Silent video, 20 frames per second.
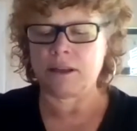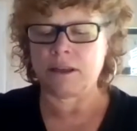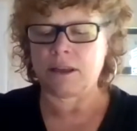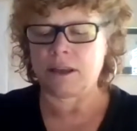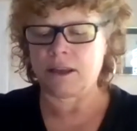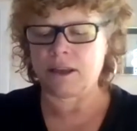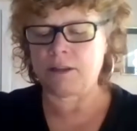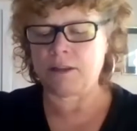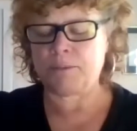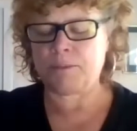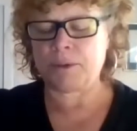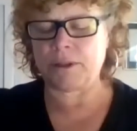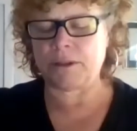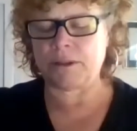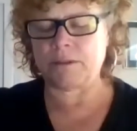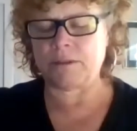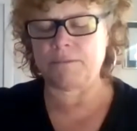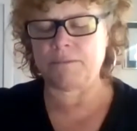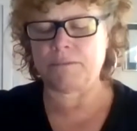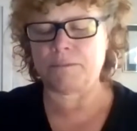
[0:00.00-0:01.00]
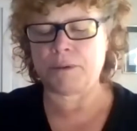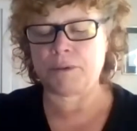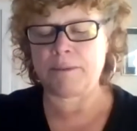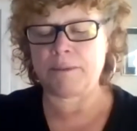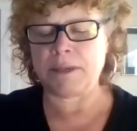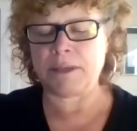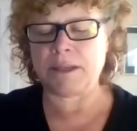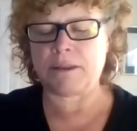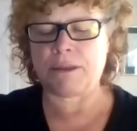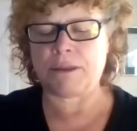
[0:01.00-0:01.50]
I'm going to put
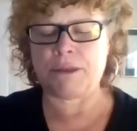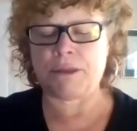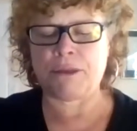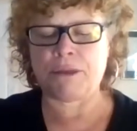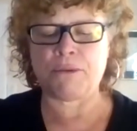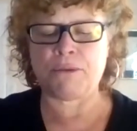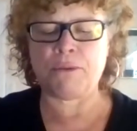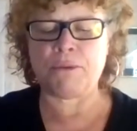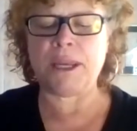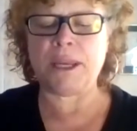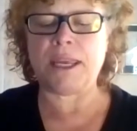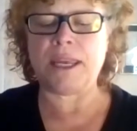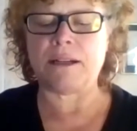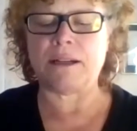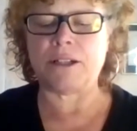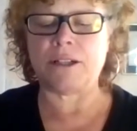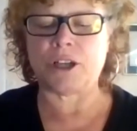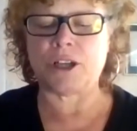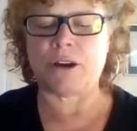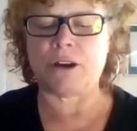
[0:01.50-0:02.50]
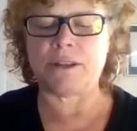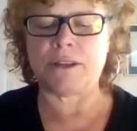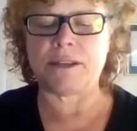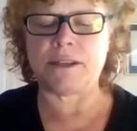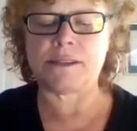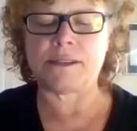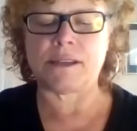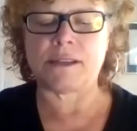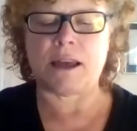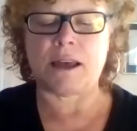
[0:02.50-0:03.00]
probably 3 in a jar
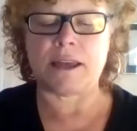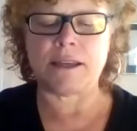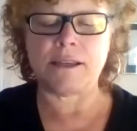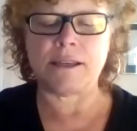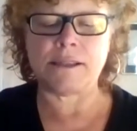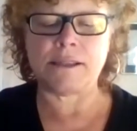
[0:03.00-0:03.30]
this size.